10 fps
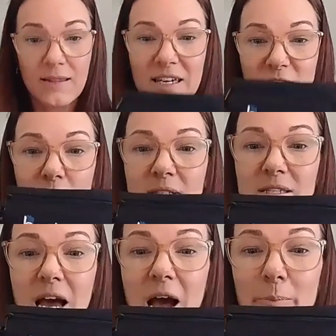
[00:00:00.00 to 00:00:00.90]
These
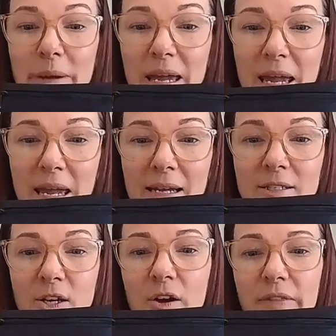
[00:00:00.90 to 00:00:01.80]
ones are bare
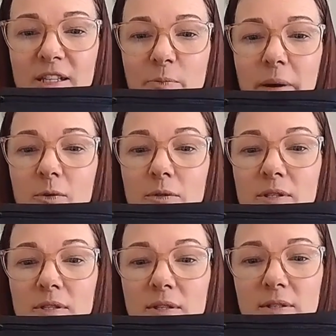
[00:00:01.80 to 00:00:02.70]
hand. Oh, that's
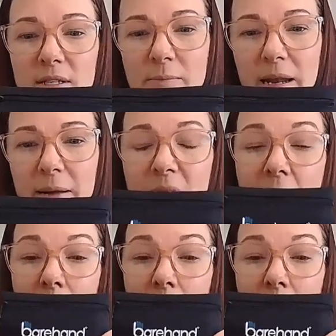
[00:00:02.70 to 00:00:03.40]
backwards. Doesn't matter.